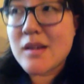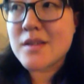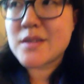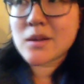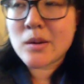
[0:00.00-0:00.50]

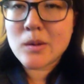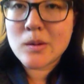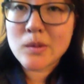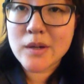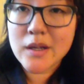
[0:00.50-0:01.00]

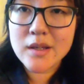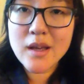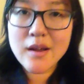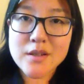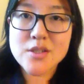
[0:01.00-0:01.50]
So,
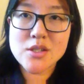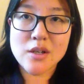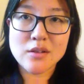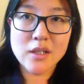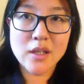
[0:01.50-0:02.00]
yeah,
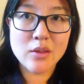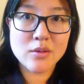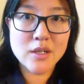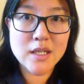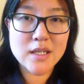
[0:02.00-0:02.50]
juggling
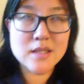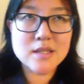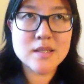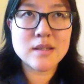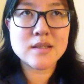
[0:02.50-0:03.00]
3
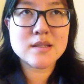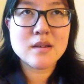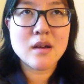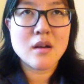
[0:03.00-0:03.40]
kids, it's